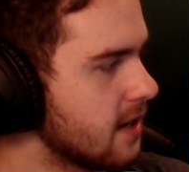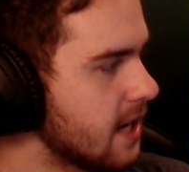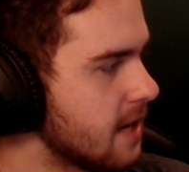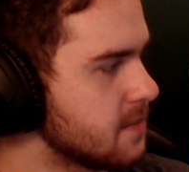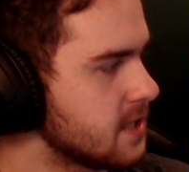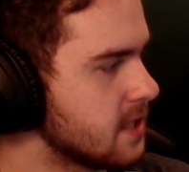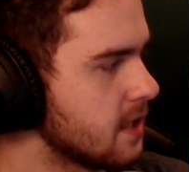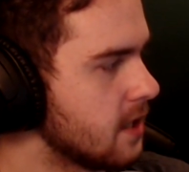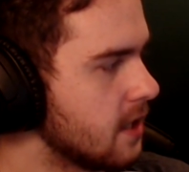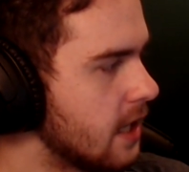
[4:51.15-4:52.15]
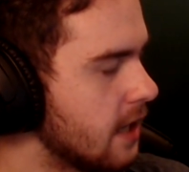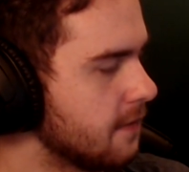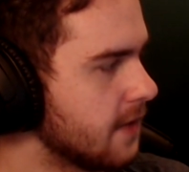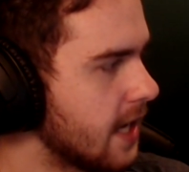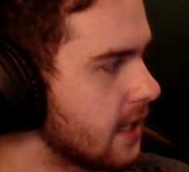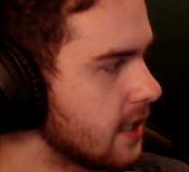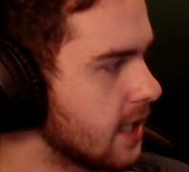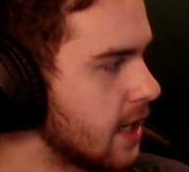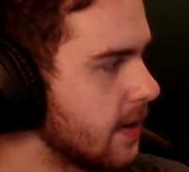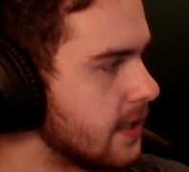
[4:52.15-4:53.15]
names of, like, you
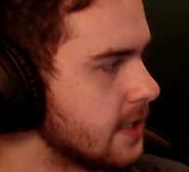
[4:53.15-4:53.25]
know,